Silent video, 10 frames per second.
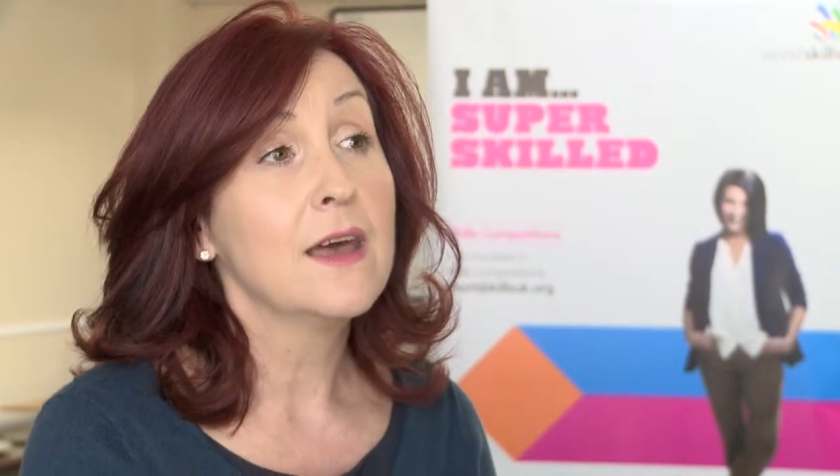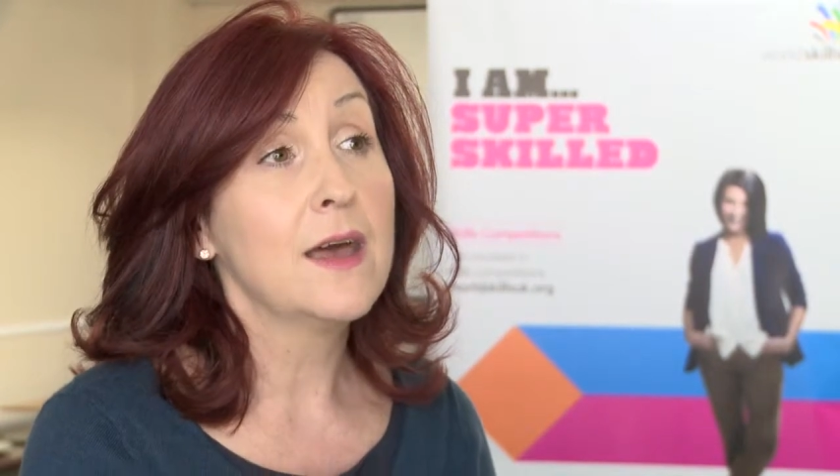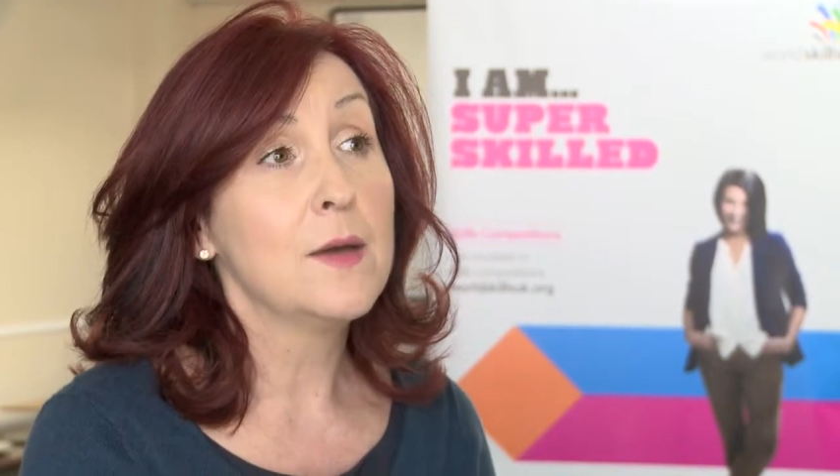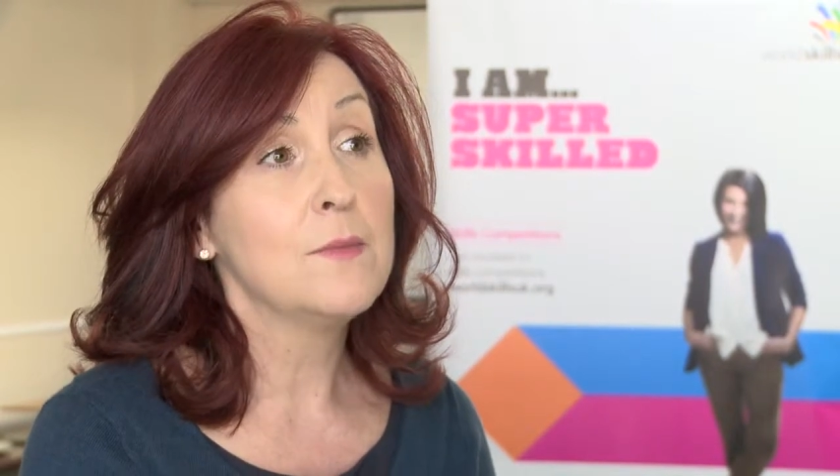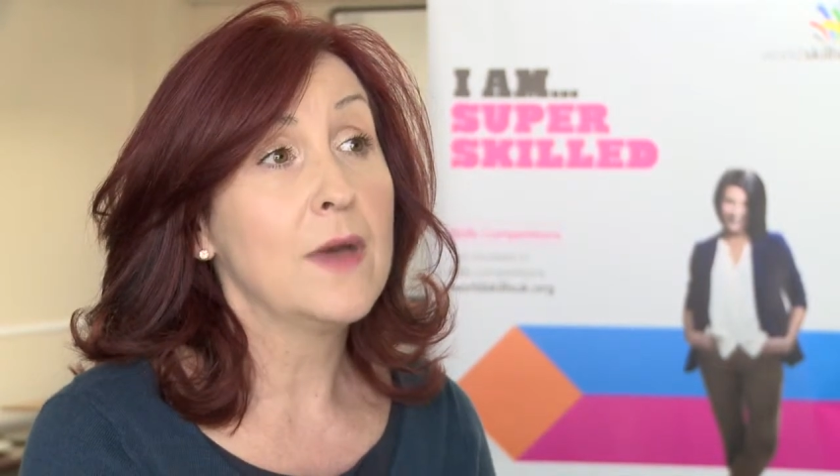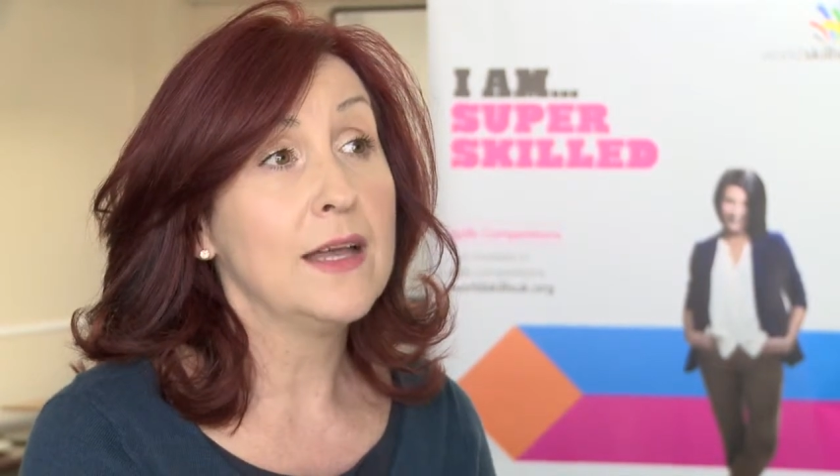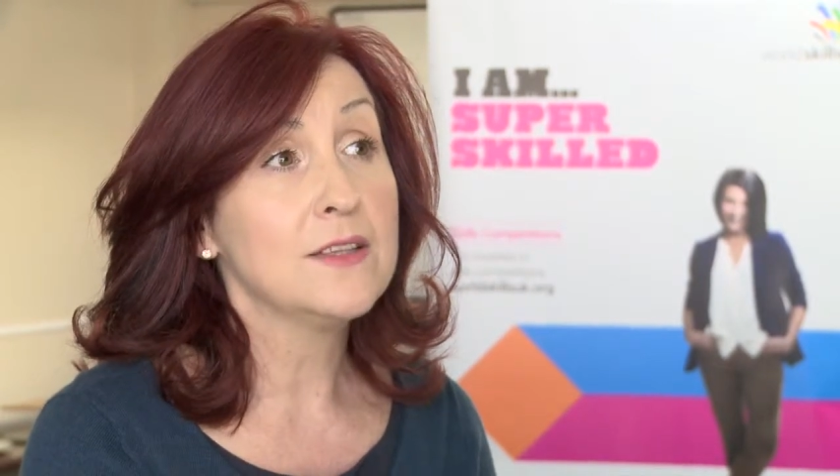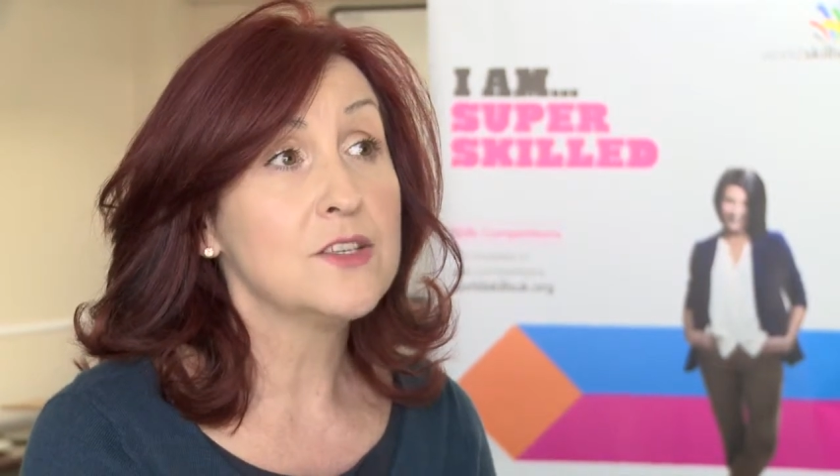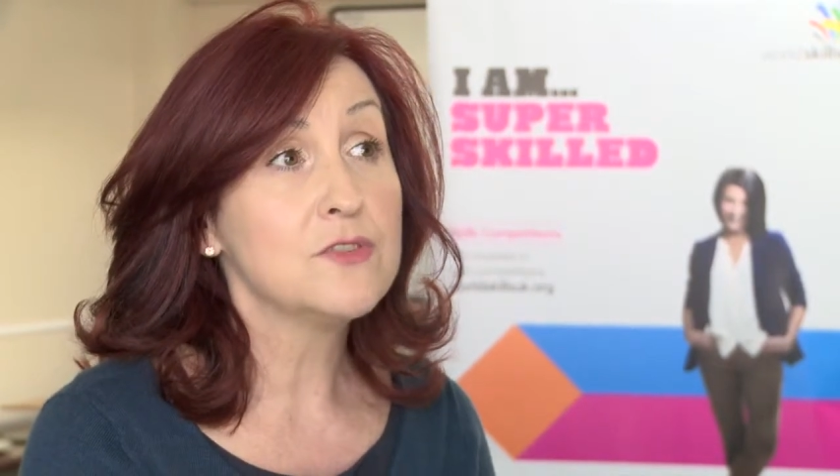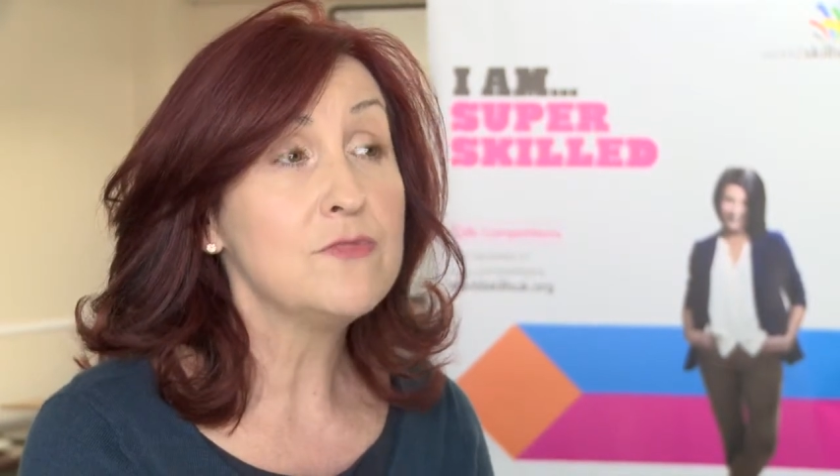
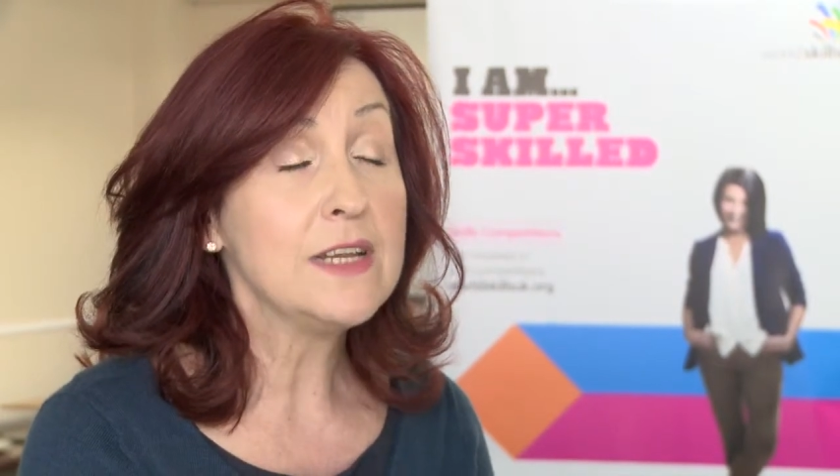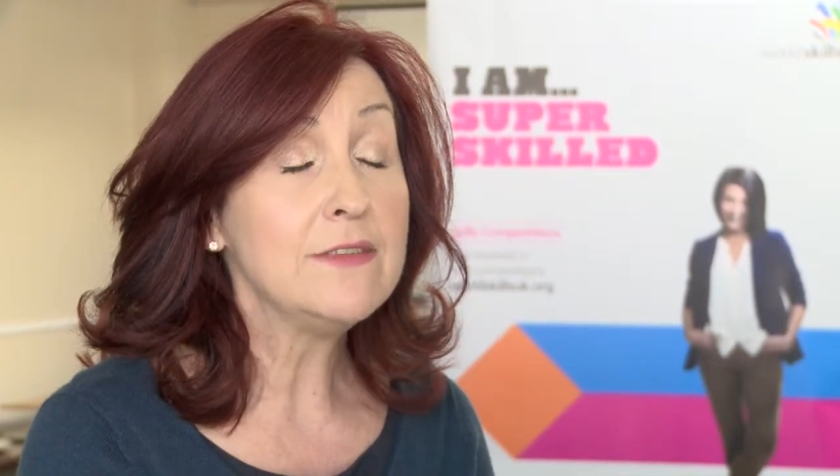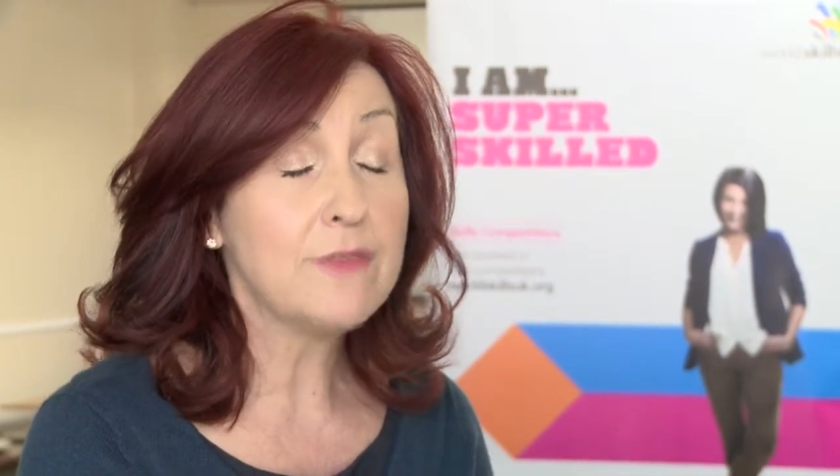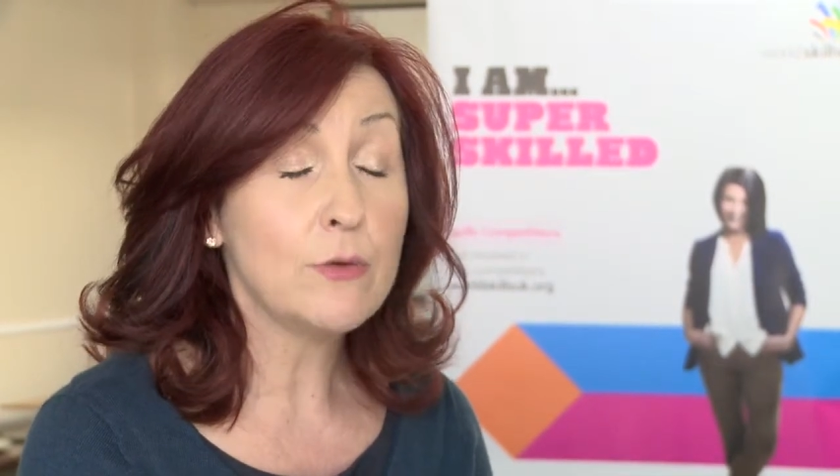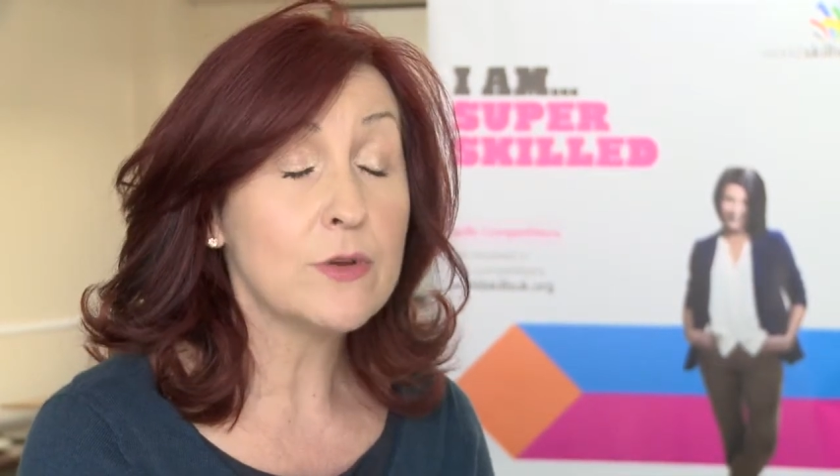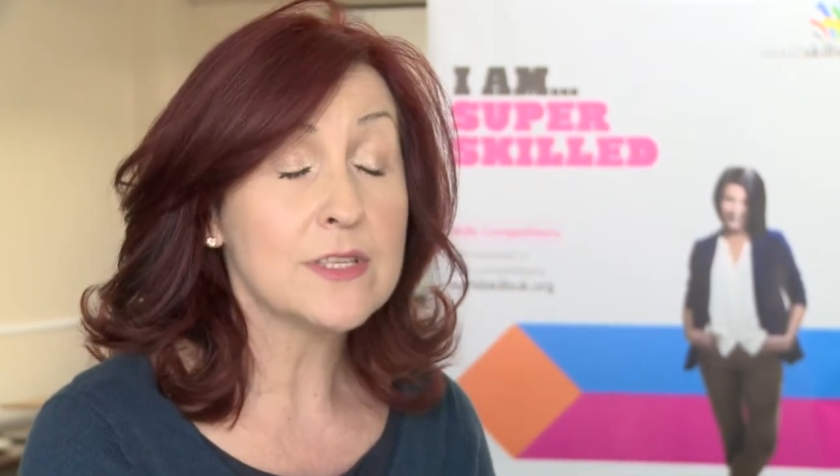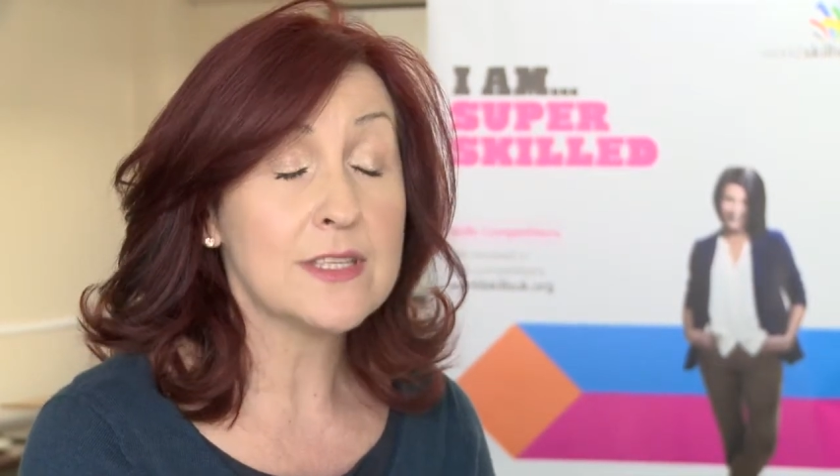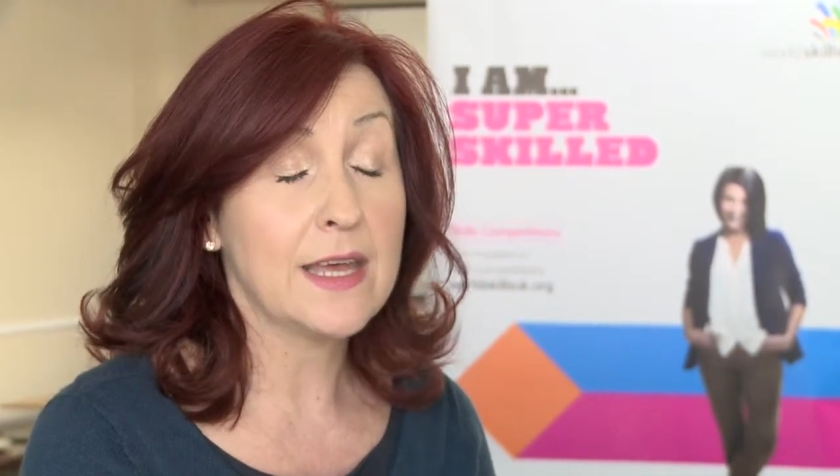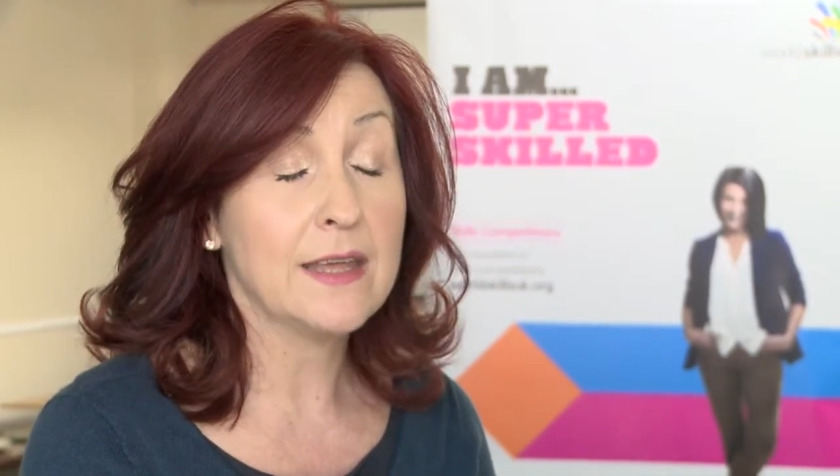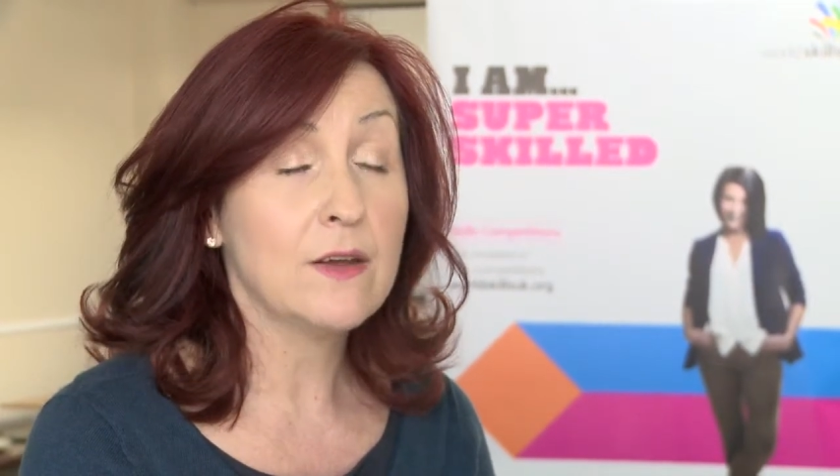and to really focus
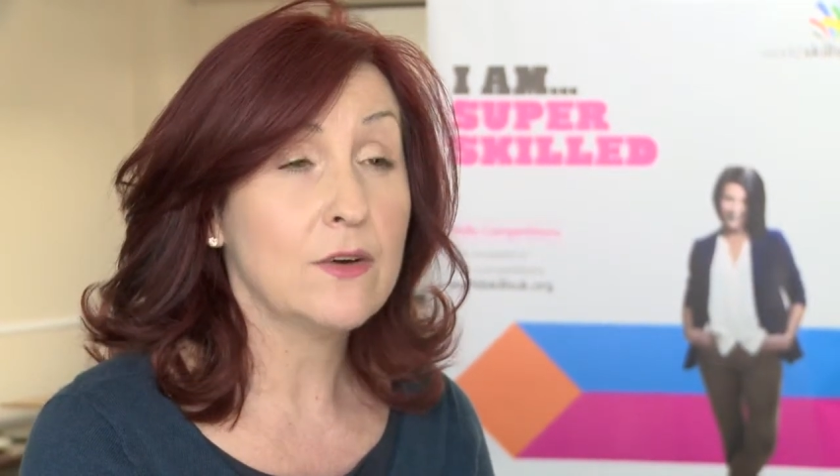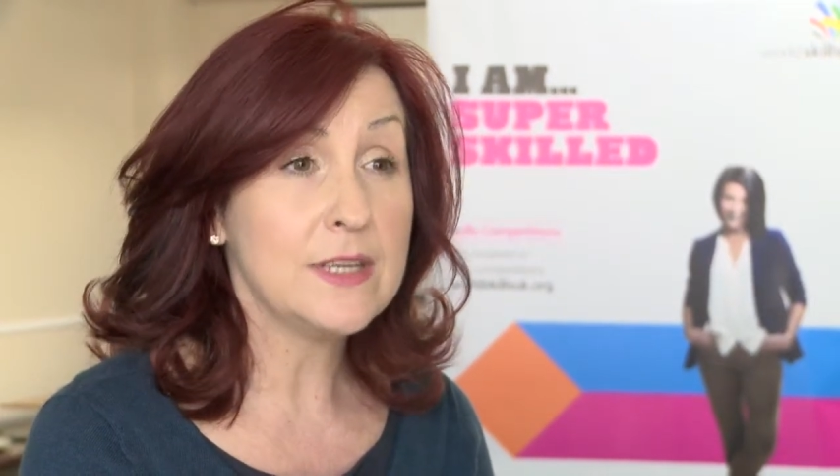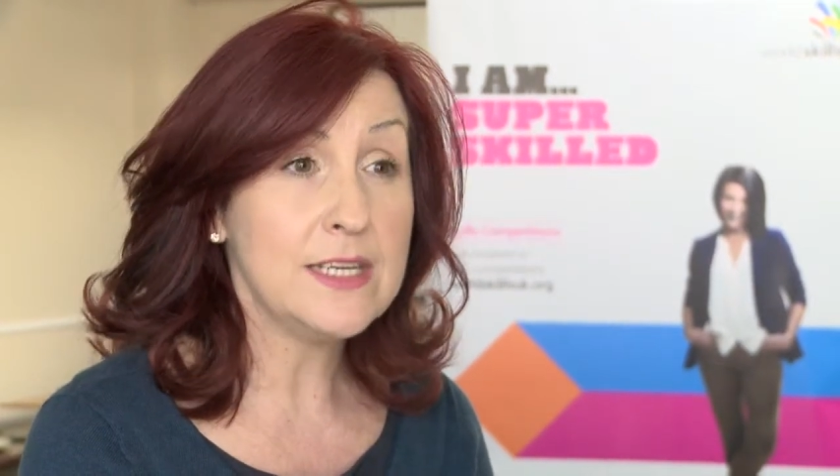then on